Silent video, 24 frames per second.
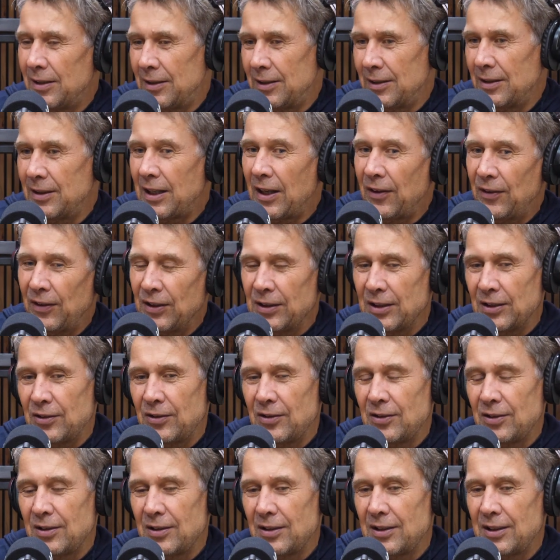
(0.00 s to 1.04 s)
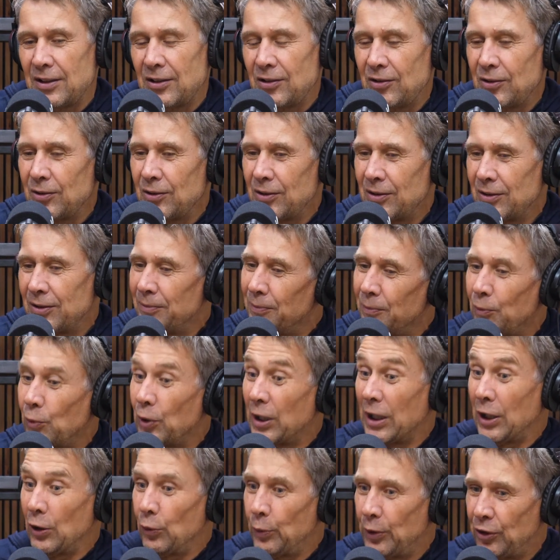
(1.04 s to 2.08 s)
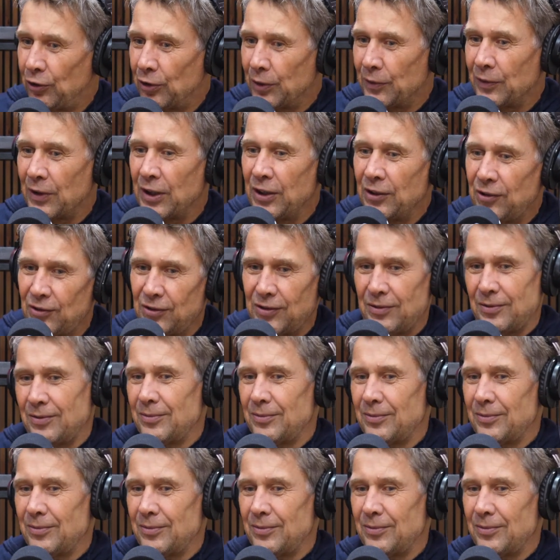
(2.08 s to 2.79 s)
I think that's what I always advise.